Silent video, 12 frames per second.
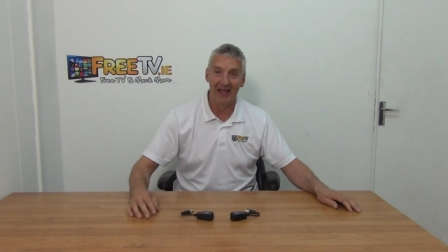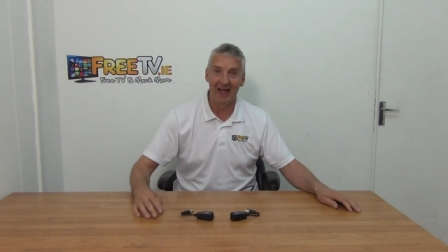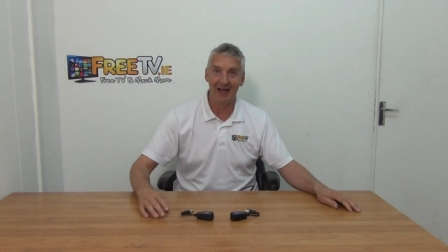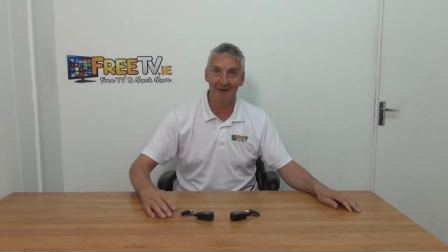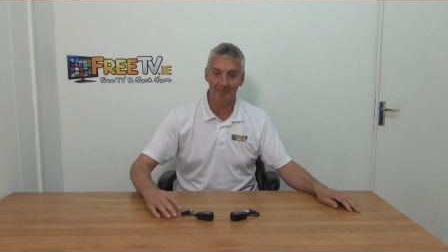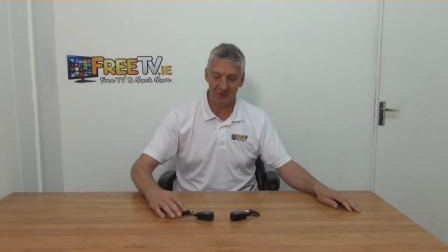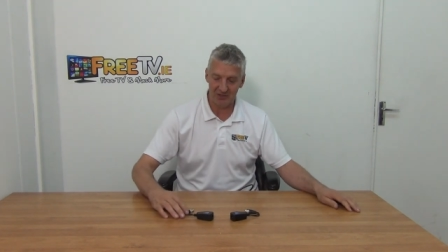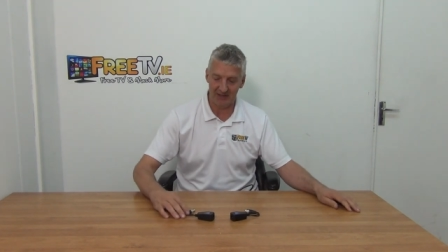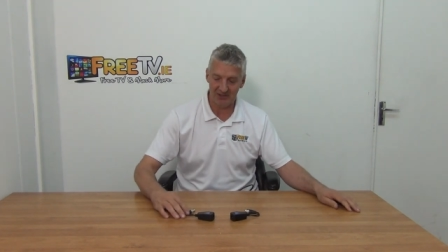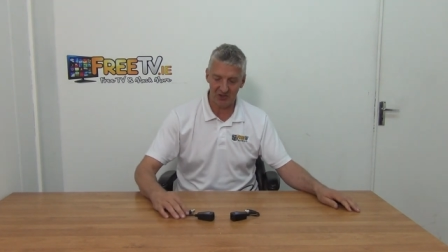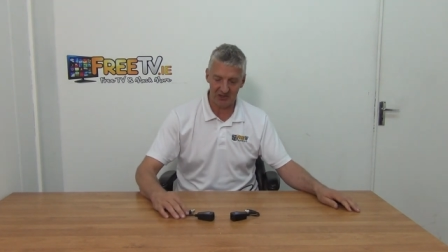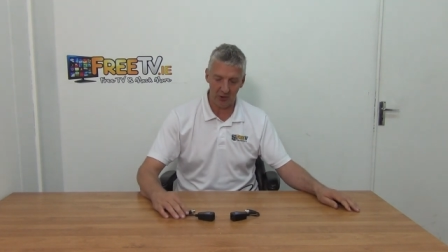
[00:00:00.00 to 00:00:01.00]
So
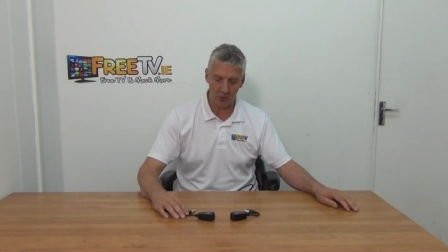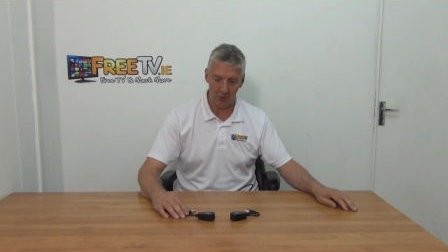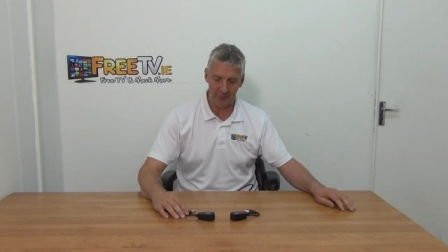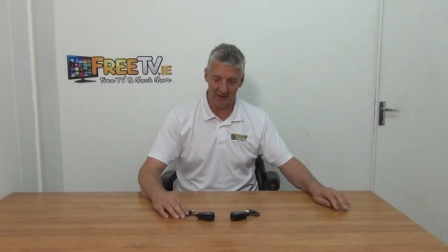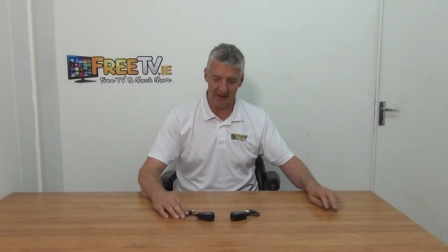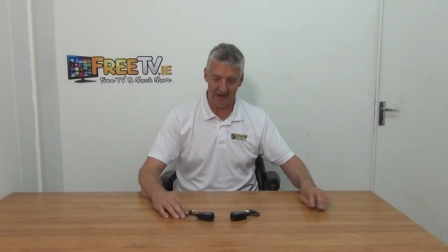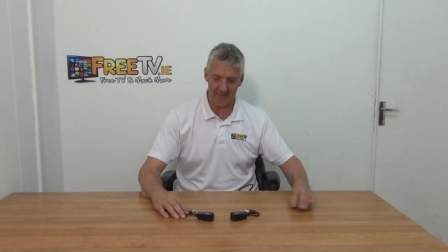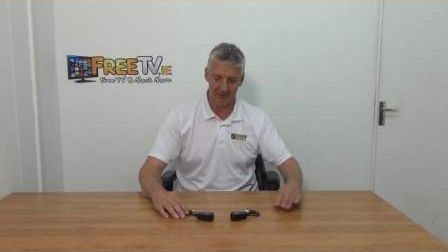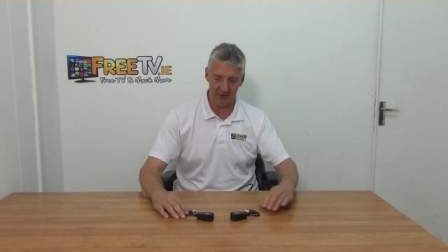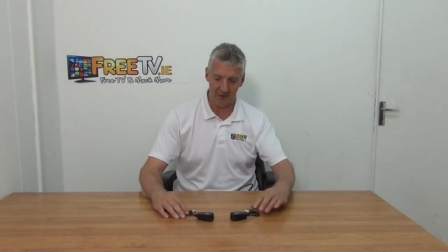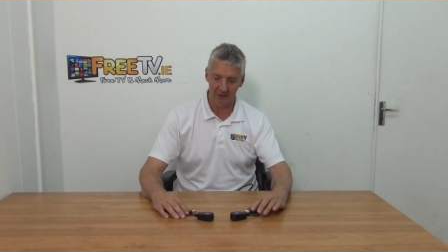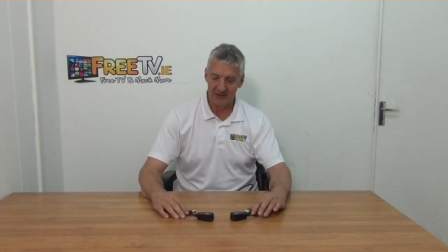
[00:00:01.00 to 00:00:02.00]
let's just look what we have
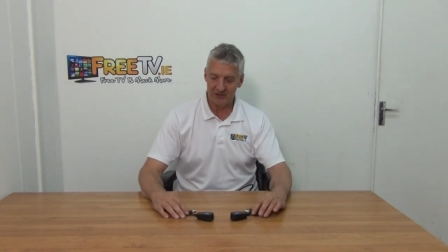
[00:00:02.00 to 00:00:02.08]
here.